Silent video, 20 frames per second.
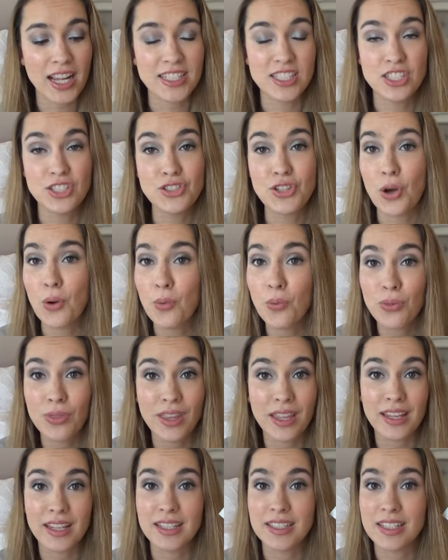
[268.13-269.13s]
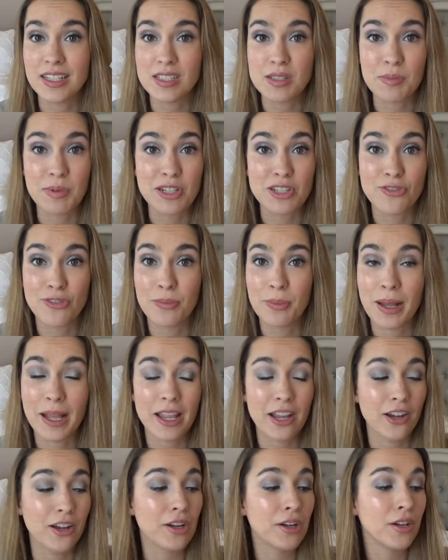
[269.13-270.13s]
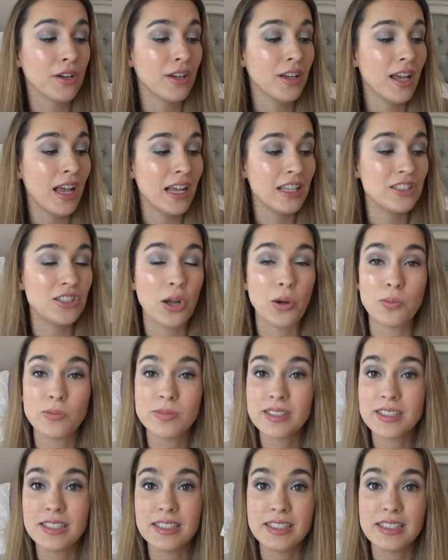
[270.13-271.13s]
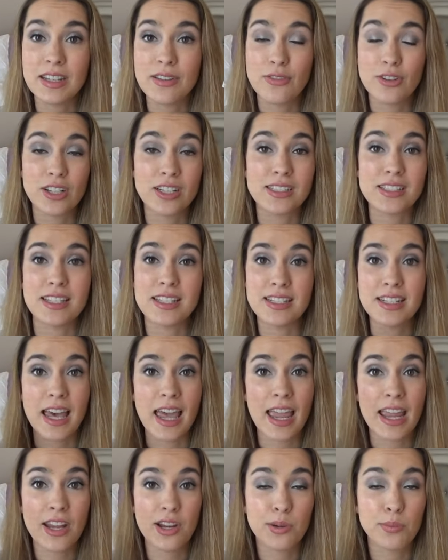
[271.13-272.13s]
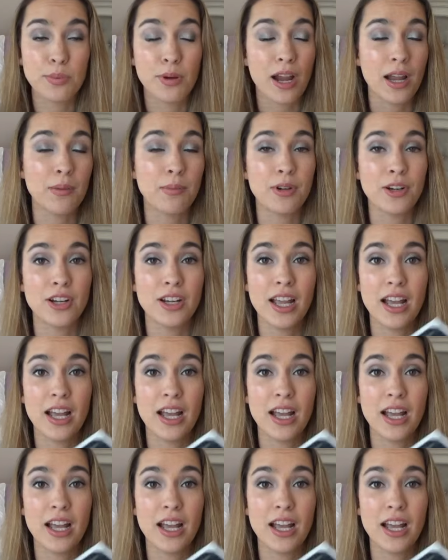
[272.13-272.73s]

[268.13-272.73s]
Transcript: I don't think it does much for my hair don't see a difference. It's a hair primer.